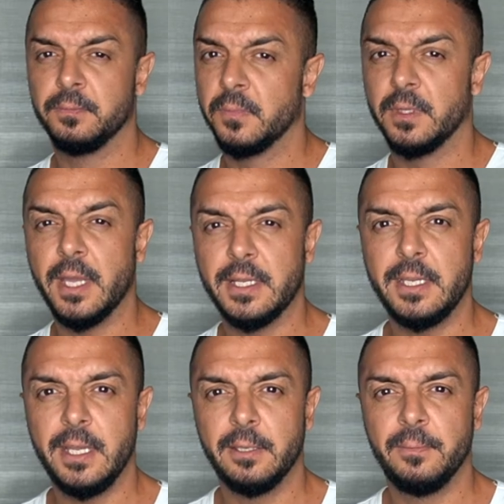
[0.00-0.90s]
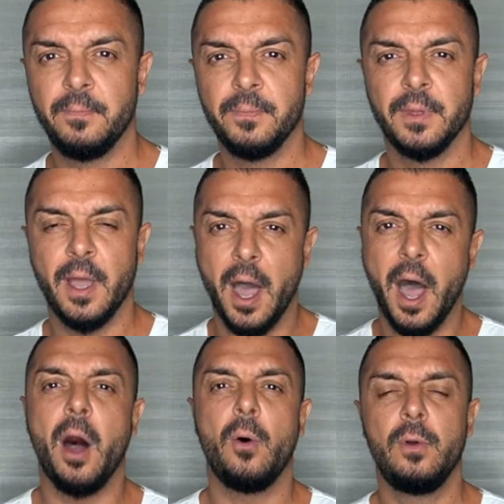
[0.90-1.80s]
That's it.
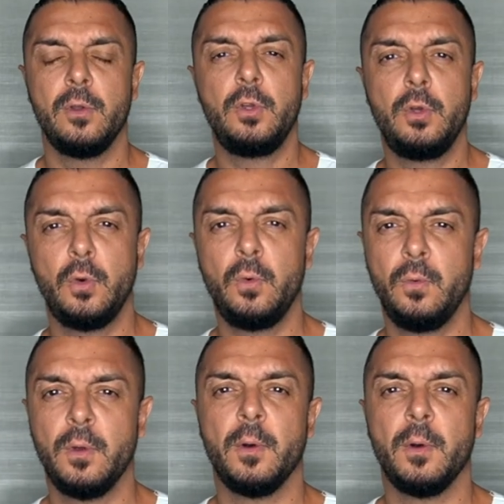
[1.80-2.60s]
How you